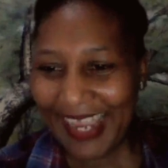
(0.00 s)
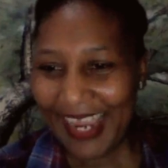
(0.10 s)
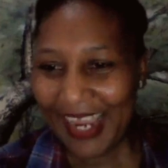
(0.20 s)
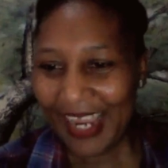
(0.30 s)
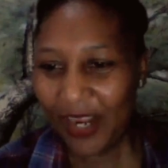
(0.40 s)

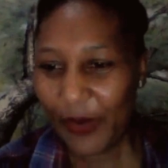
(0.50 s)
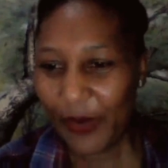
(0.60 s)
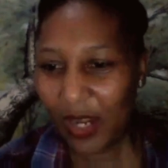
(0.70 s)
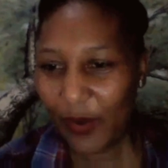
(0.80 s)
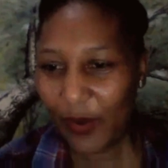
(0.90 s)
Hello
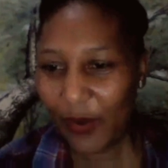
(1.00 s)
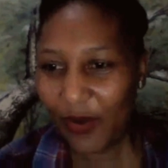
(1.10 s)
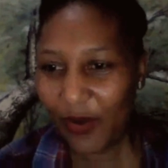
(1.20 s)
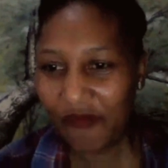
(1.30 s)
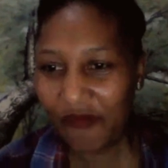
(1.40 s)

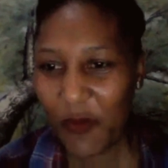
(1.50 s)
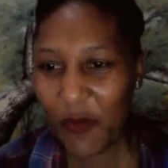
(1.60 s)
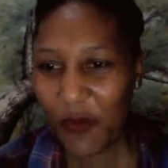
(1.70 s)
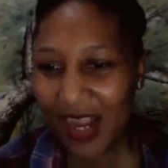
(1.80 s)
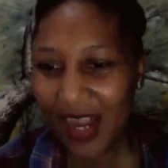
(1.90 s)

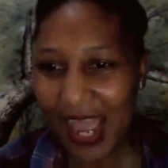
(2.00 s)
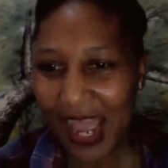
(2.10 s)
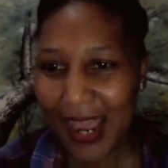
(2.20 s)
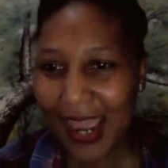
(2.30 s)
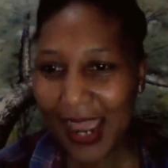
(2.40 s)
everyone.
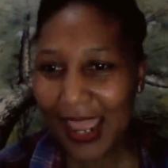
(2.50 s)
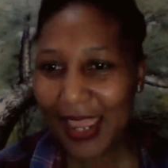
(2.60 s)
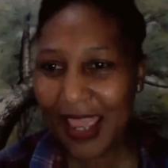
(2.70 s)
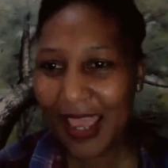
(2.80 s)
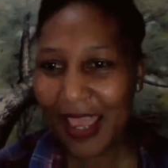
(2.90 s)
I
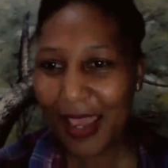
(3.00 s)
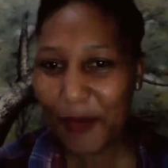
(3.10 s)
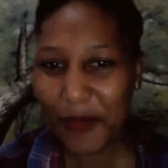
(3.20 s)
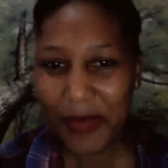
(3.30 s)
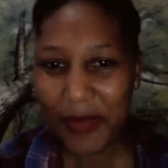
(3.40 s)

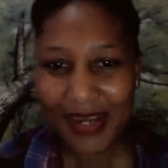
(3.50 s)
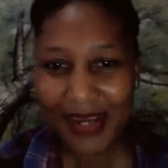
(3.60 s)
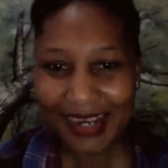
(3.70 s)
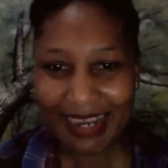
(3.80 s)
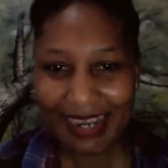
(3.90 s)
am
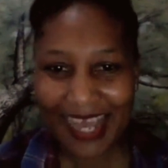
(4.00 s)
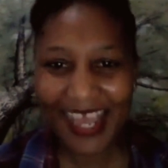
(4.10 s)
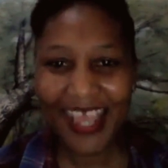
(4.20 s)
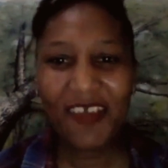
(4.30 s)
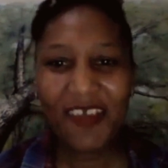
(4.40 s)

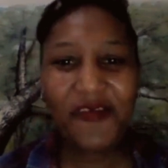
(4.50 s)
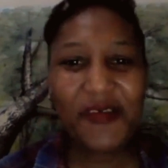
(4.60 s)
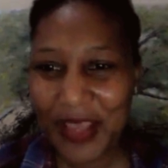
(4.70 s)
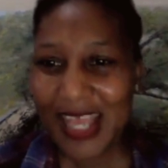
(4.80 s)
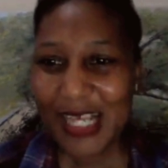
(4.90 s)
live.
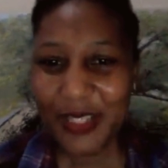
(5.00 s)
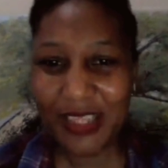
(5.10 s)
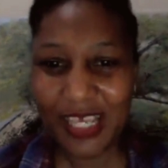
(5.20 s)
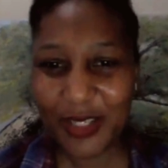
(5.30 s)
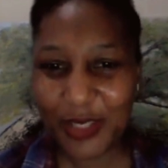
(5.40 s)
So
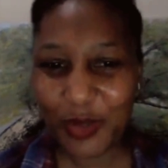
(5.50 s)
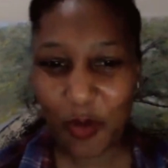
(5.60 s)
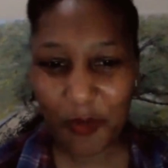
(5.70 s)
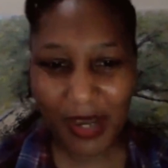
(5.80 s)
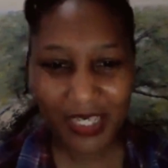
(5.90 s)
thank you so
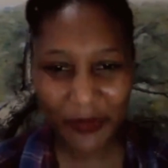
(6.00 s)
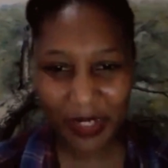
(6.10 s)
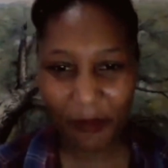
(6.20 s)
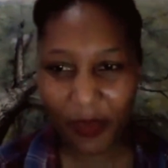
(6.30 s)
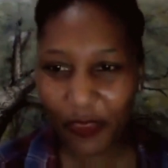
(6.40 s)
much for
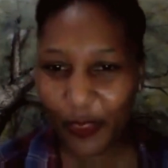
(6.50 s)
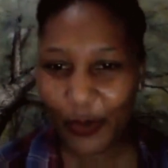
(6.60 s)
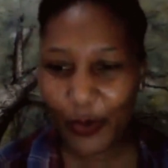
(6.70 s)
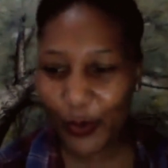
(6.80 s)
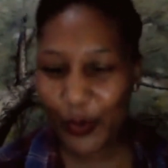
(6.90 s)
coming
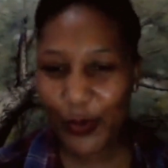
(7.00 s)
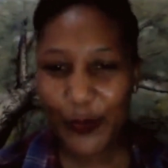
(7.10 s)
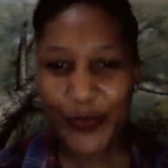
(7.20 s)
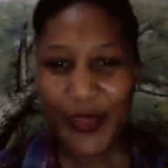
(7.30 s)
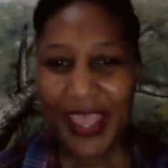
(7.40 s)
through.
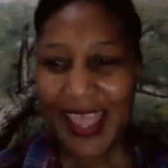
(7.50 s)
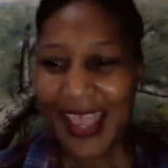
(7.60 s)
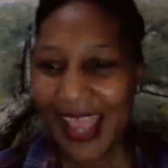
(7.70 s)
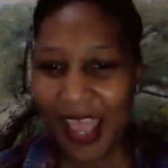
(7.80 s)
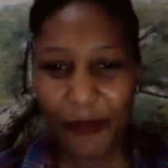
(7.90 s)

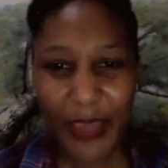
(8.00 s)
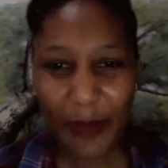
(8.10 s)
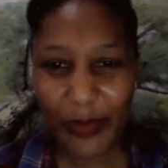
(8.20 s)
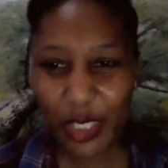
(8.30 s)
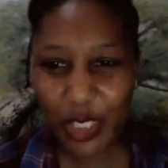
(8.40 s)

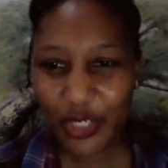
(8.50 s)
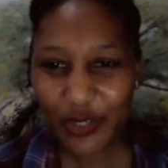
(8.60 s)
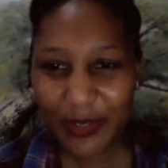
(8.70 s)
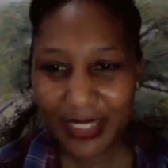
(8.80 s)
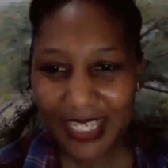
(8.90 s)
Happy
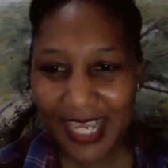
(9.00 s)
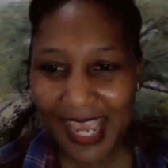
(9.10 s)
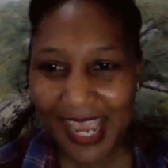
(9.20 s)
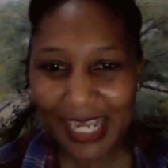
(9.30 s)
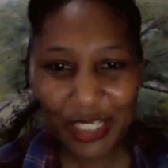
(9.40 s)

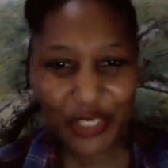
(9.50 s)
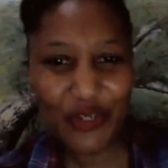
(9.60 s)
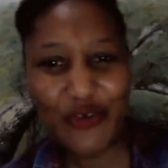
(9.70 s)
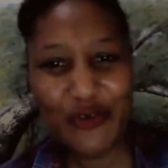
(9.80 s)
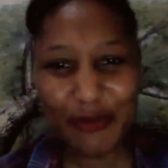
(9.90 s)
Tuesday.
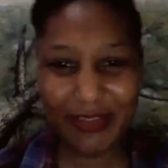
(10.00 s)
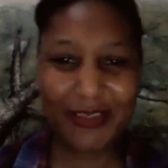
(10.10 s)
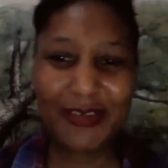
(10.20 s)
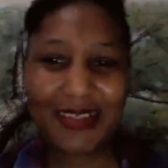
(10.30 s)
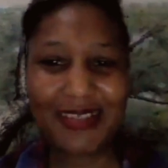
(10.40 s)
Choose
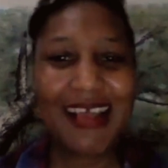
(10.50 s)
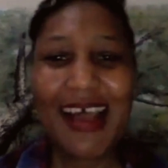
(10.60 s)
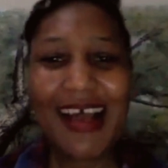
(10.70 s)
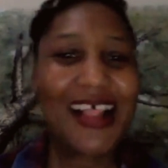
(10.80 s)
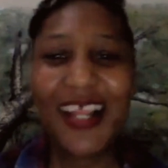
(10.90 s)

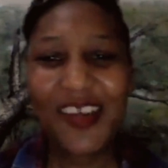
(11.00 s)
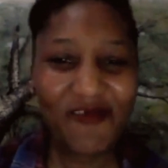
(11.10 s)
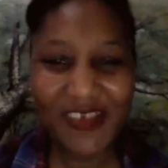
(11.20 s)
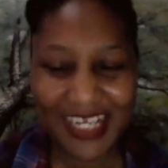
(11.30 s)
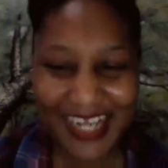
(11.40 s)
yourself
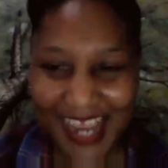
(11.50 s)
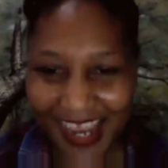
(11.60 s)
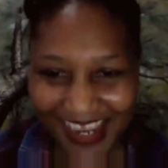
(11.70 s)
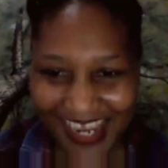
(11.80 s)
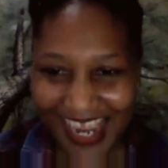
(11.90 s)

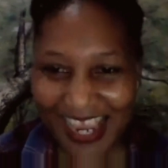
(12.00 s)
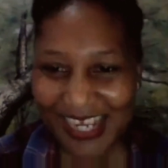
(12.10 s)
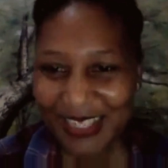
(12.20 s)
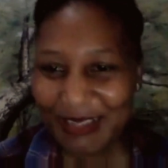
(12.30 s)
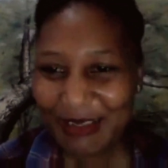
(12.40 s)
day.
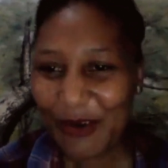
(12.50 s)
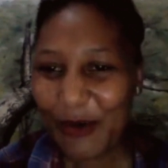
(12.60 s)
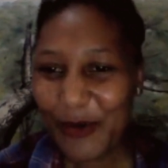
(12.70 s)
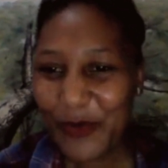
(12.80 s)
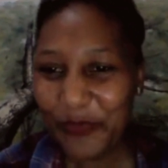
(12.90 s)

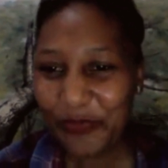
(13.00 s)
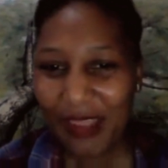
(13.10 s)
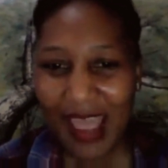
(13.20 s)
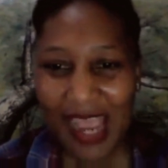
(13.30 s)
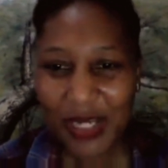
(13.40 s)
So
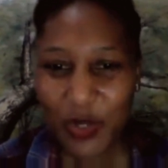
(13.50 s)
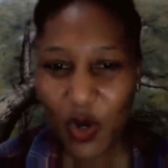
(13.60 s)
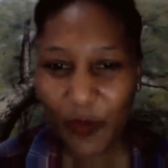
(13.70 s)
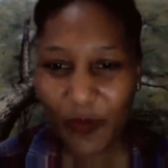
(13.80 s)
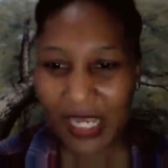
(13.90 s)
I do
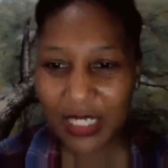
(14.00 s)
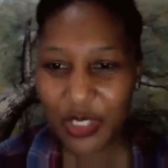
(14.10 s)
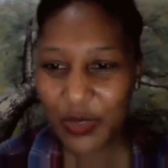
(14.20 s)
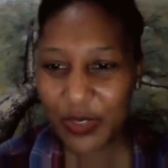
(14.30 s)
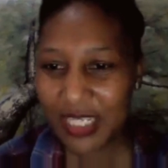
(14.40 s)
hope that
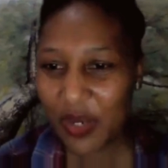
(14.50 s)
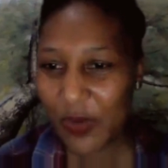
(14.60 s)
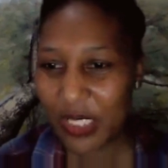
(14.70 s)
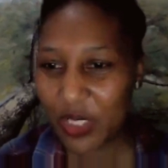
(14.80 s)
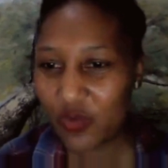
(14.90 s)
Tuesday
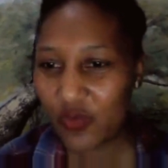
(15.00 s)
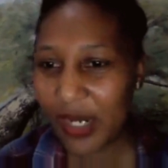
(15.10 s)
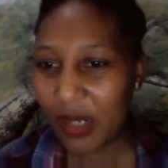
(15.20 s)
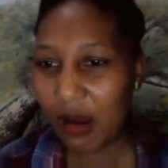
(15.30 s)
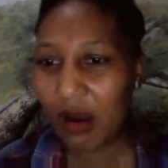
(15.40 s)
was great.
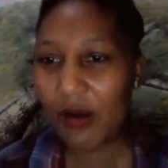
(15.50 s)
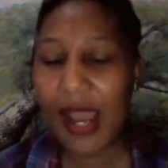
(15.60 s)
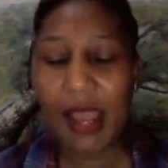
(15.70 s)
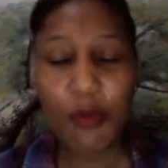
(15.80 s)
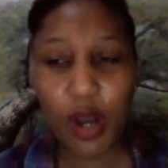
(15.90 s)
Oh,
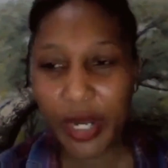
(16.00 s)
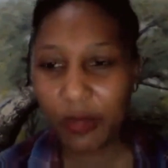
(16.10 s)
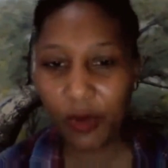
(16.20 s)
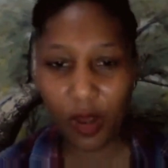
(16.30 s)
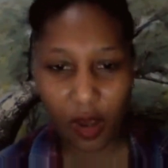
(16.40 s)
I'm
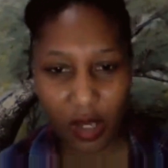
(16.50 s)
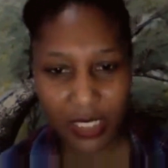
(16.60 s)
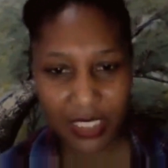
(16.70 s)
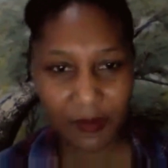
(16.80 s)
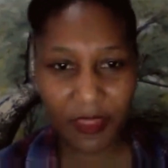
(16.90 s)
audible.
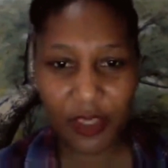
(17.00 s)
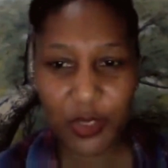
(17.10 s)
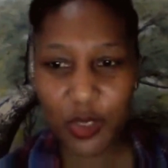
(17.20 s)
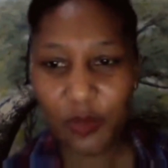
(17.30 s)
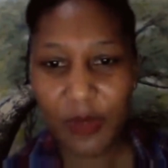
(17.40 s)
Awesome. Thank you
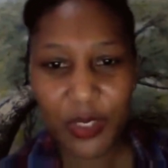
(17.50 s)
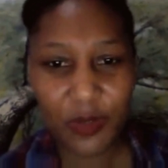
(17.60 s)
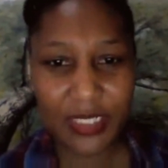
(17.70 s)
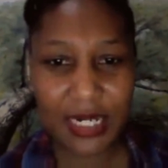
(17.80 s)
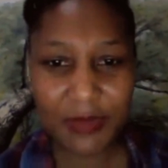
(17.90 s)
so much, Coach
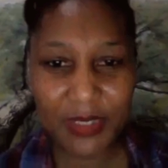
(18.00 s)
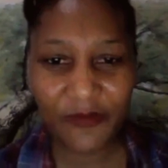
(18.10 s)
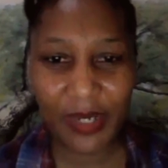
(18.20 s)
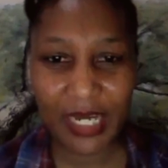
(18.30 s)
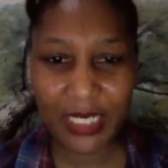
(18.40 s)
Chamsi, for
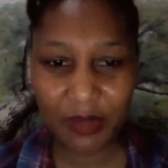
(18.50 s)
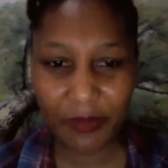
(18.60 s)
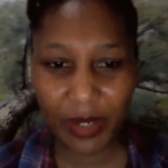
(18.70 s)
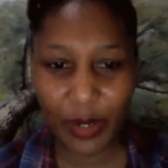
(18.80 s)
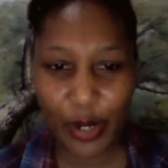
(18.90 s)
letting me
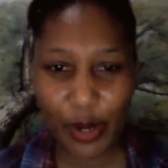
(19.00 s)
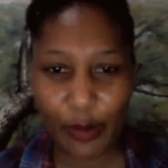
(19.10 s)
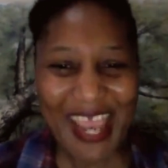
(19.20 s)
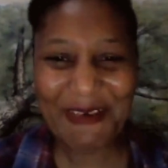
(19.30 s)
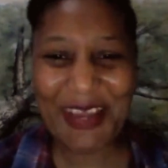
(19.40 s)
know.
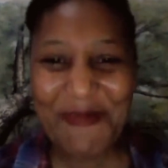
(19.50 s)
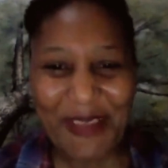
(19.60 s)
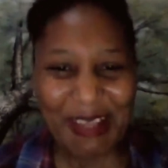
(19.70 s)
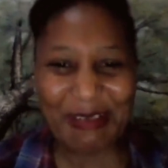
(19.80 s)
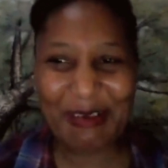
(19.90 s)
Anyway,
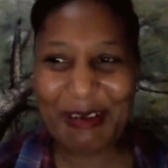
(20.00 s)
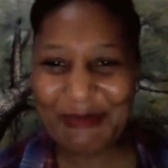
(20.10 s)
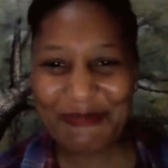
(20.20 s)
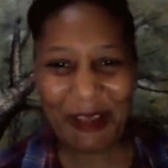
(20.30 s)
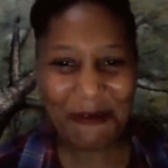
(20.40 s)

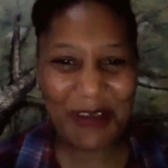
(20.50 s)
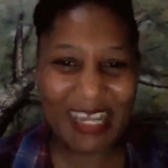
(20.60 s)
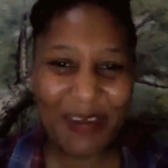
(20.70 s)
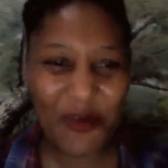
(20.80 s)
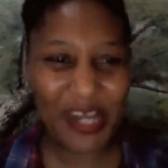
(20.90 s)
so
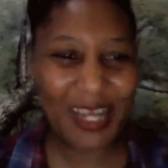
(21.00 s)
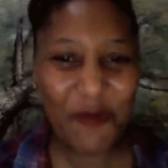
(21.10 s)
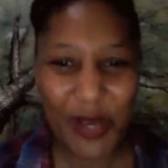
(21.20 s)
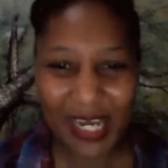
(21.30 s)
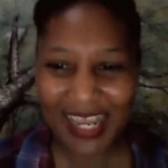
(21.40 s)
welcome.
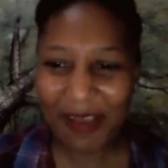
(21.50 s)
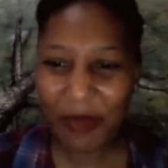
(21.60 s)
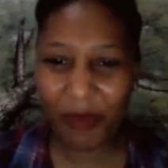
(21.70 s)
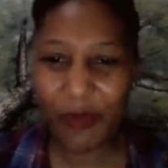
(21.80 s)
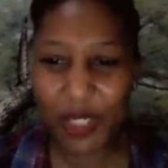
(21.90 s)

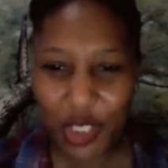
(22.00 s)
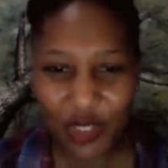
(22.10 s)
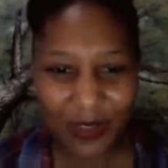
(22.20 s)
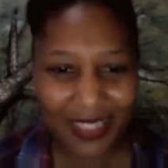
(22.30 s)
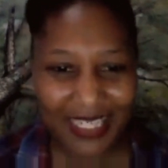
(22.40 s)
Happy
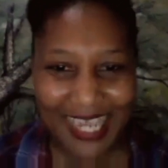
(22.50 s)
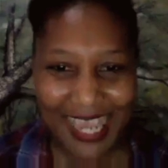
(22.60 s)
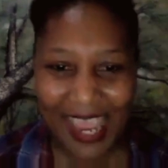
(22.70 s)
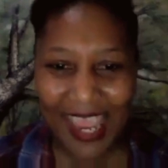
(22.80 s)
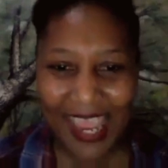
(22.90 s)
Tuesday.